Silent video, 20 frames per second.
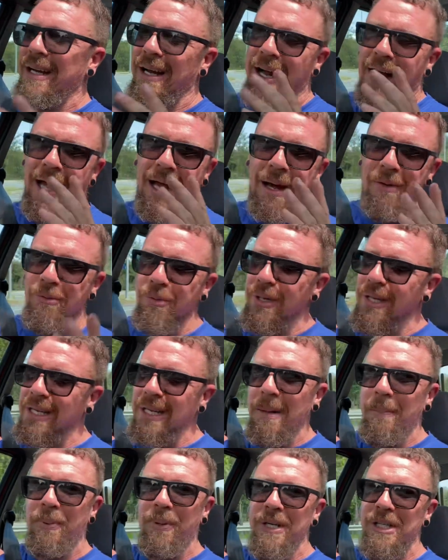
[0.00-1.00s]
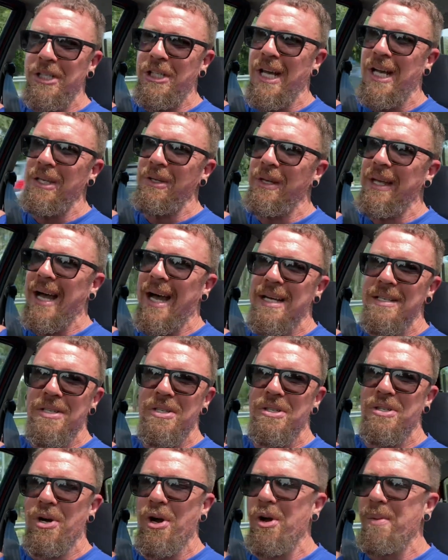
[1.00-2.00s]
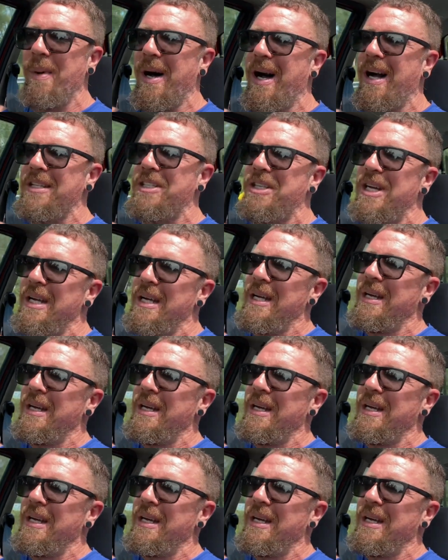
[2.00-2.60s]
I really appreciate you guys so much.